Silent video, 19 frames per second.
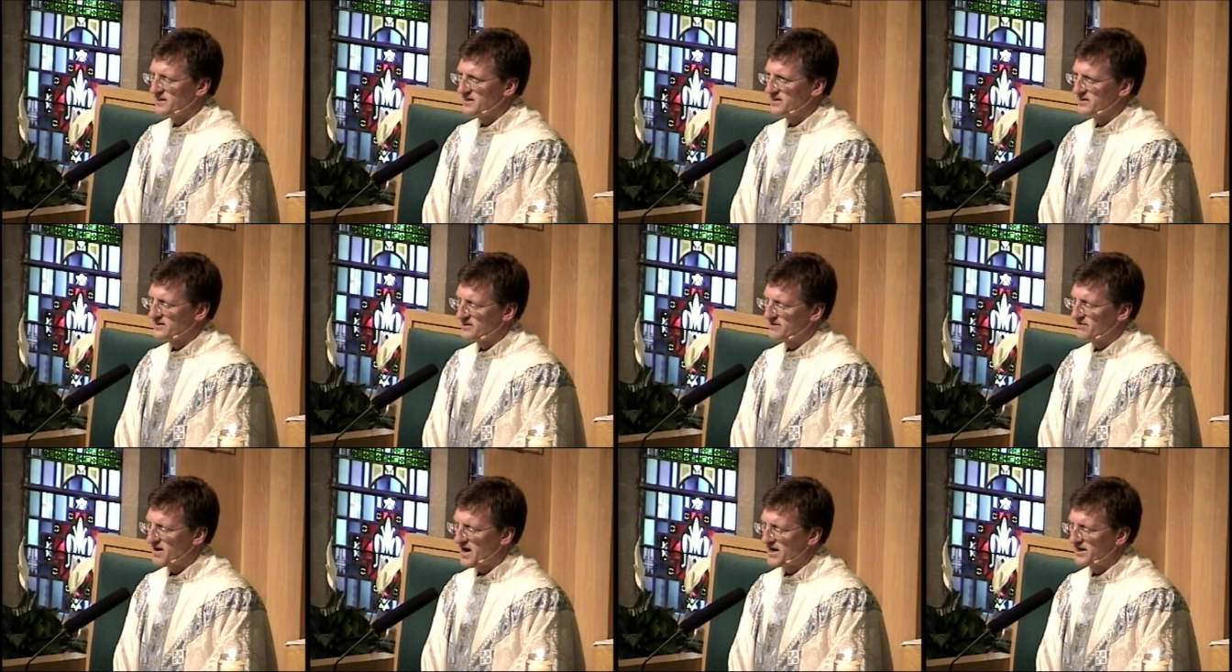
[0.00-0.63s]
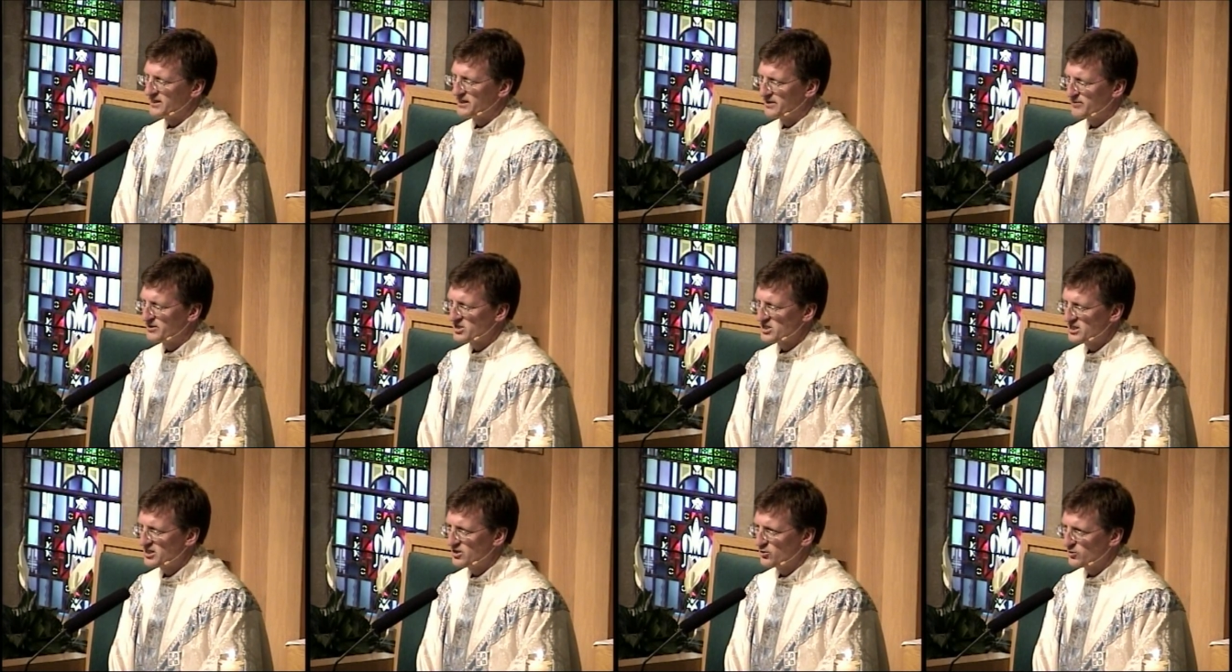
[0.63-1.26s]
In the divine
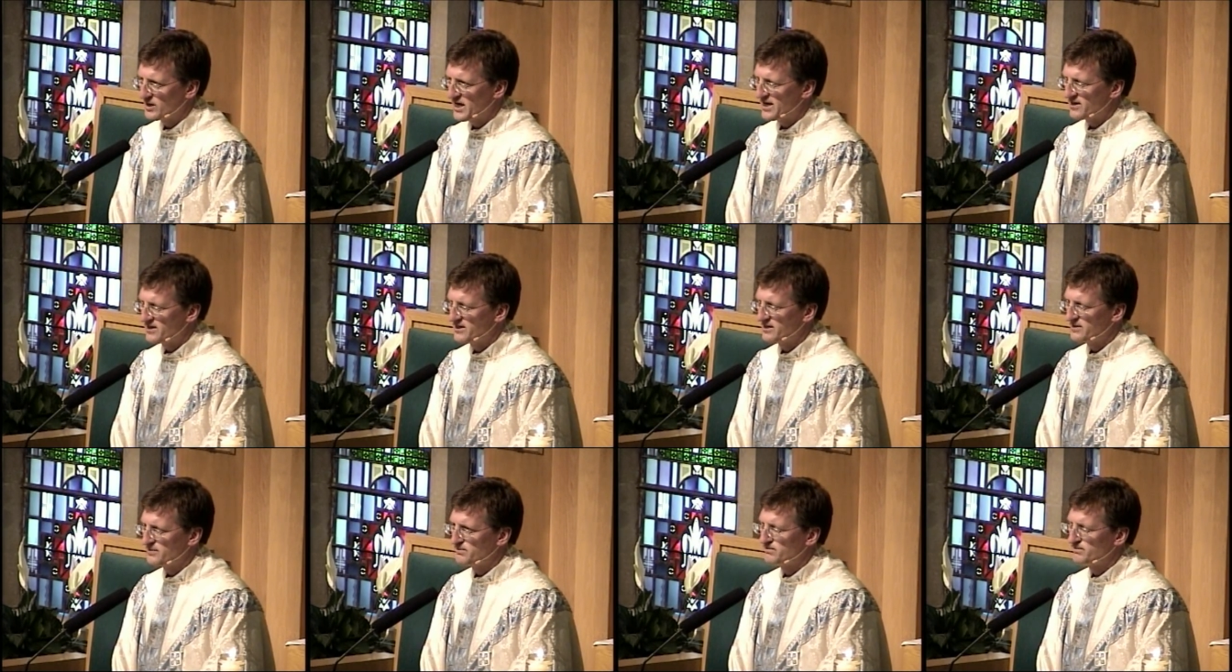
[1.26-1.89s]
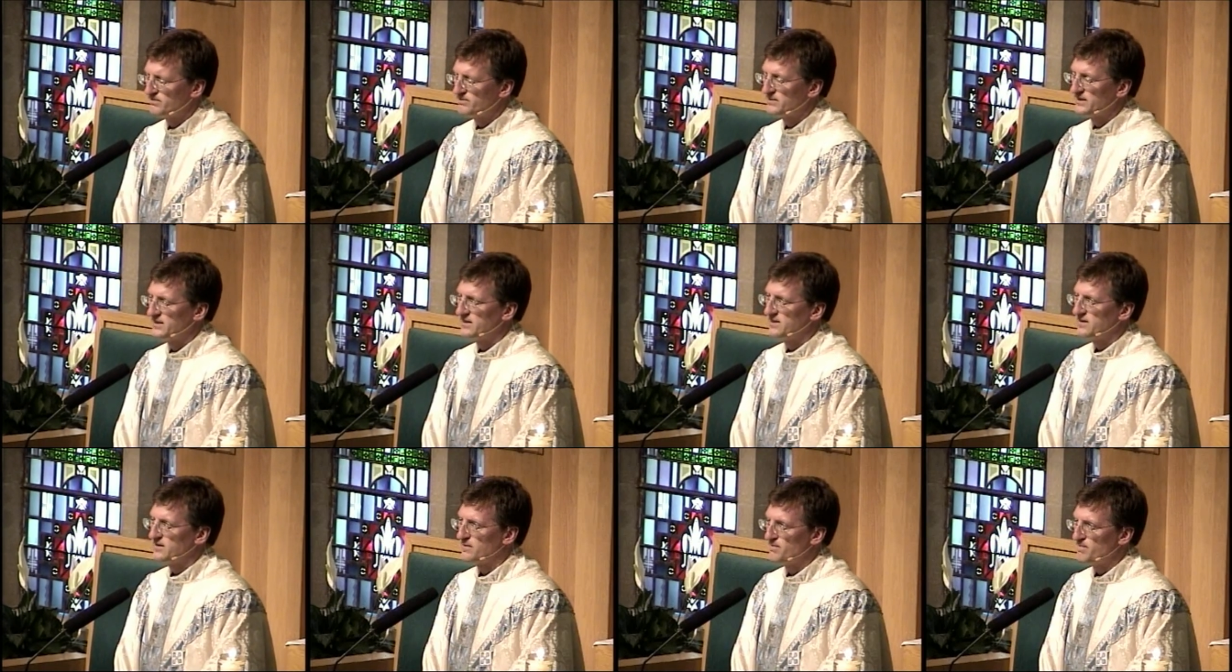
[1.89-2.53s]
image, he created him.
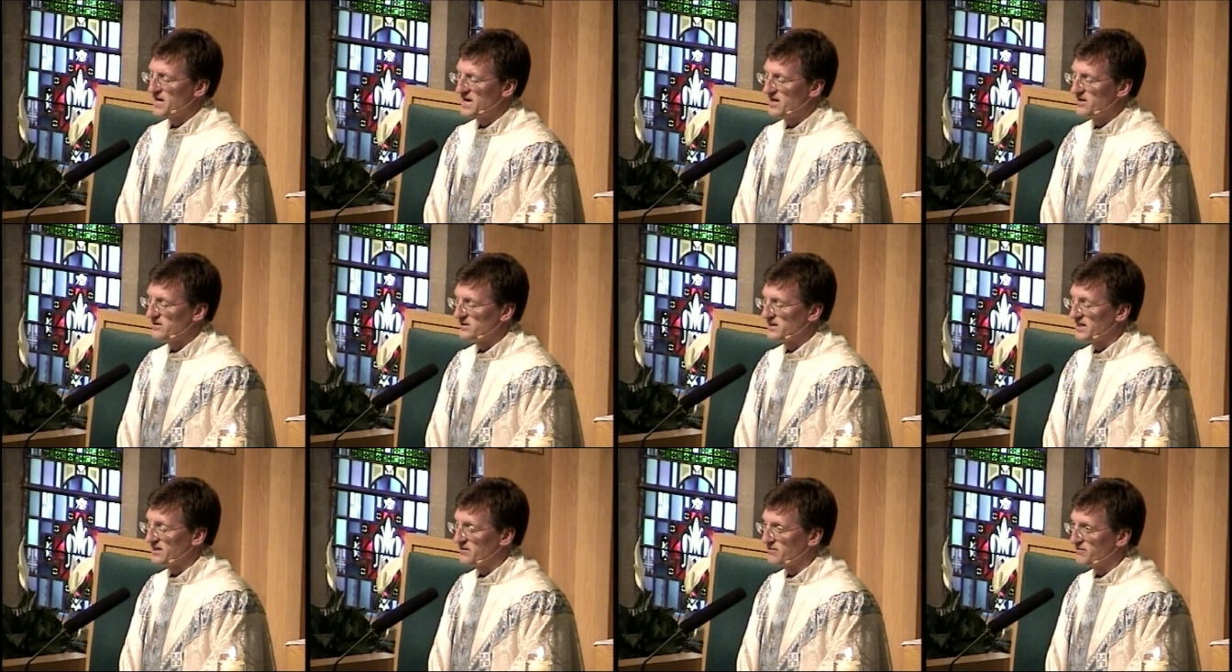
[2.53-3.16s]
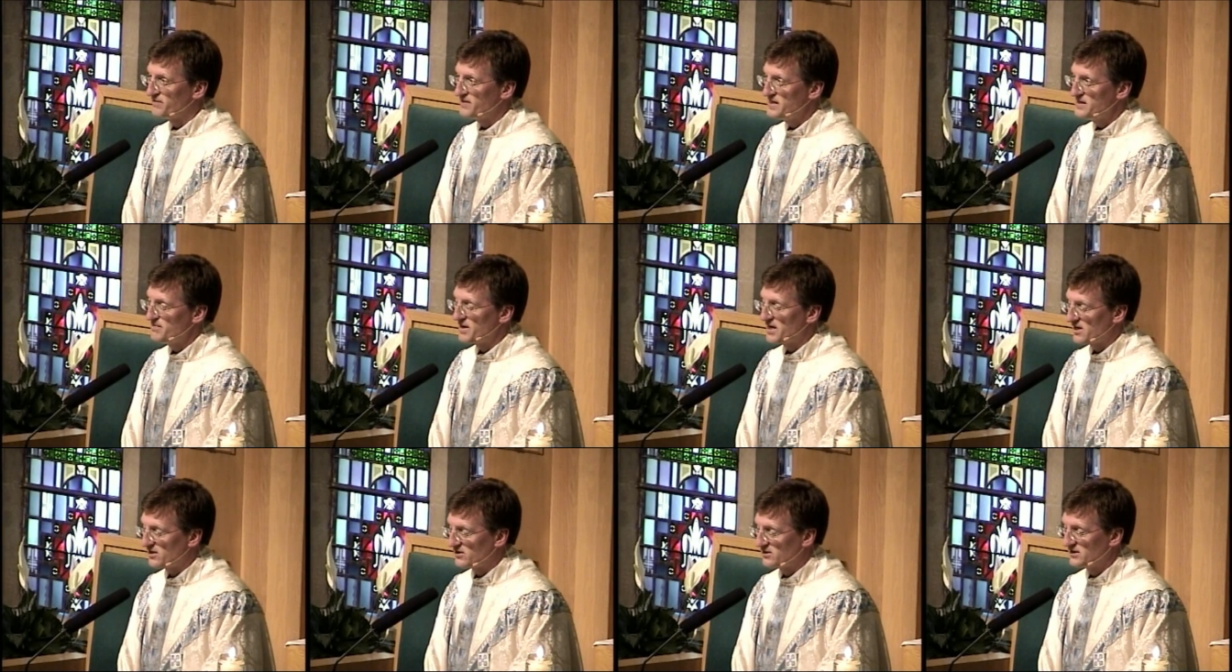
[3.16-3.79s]
Male and
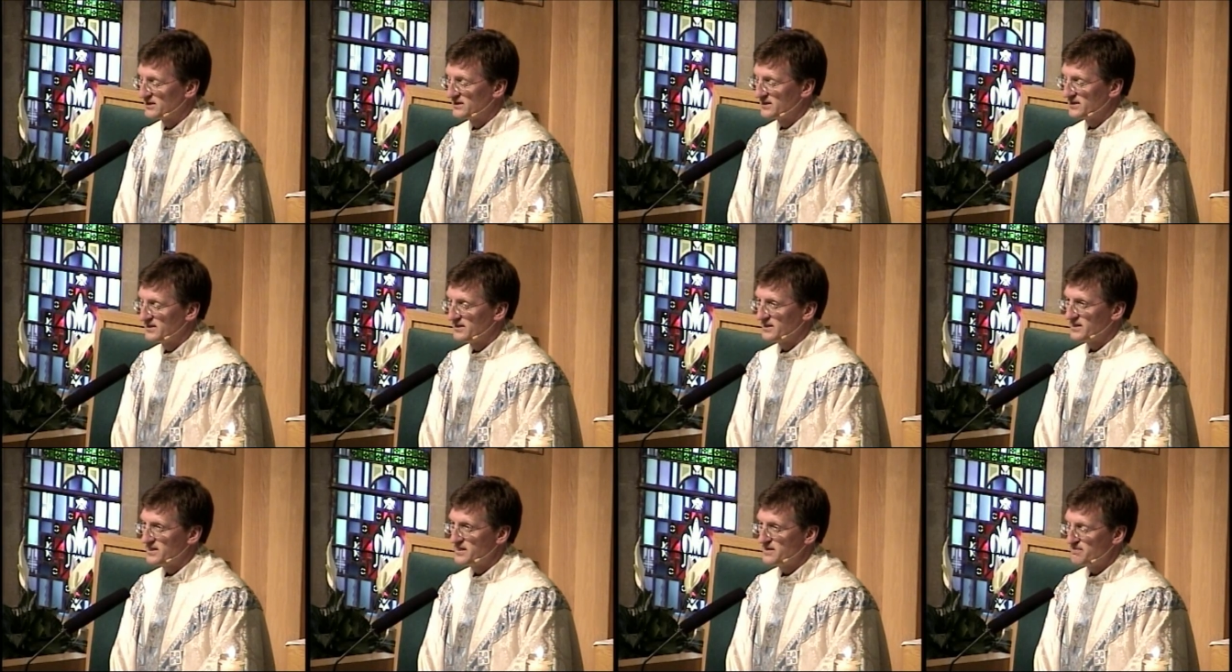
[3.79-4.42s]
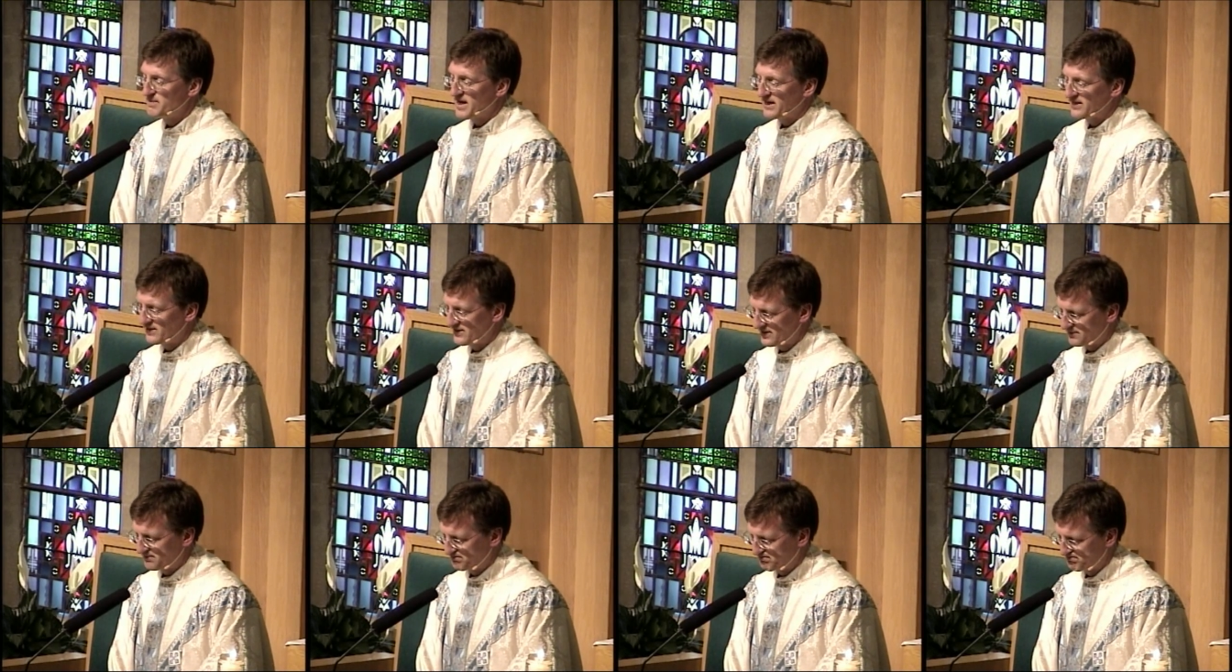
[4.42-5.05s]
female, he
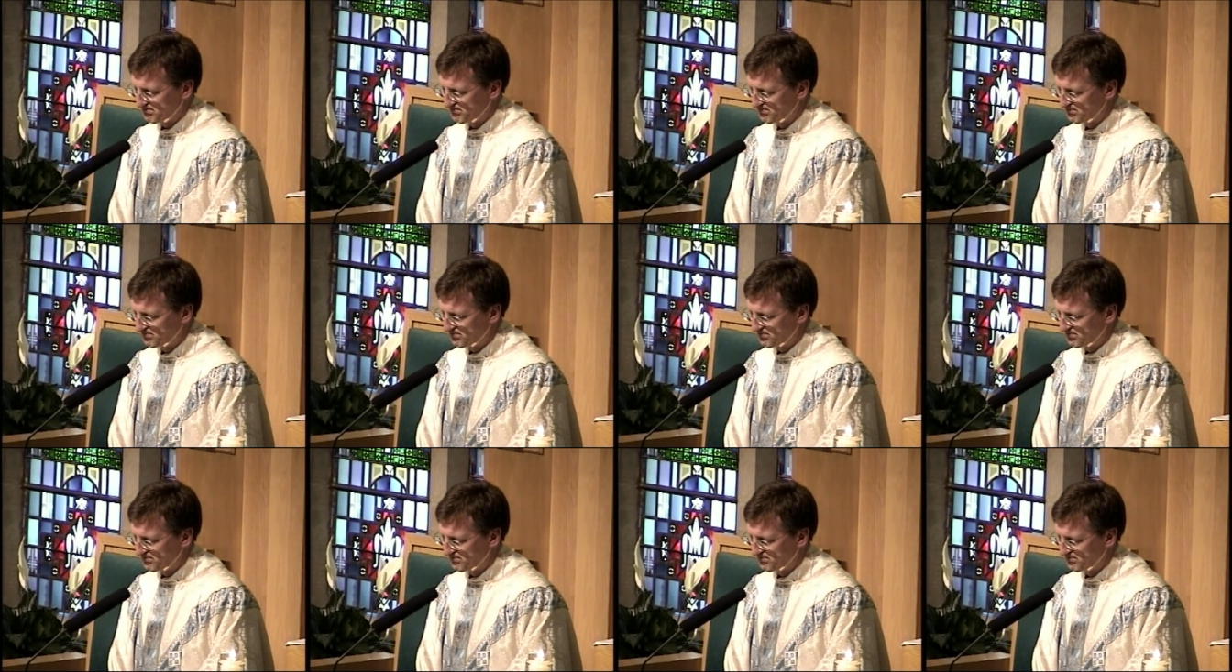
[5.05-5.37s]
made them.